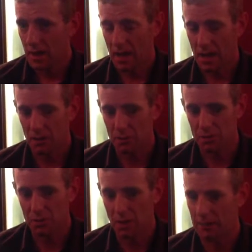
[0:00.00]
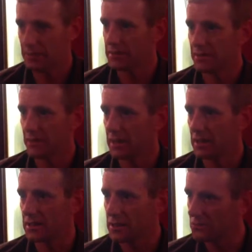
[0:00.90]
Uh, I was 12 years of
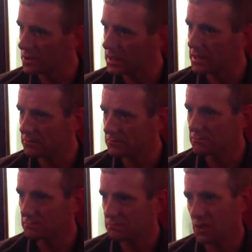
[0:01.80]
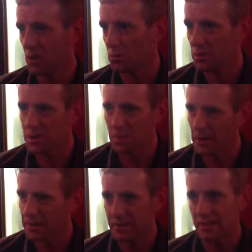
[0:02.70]
age, didn't really know much about it.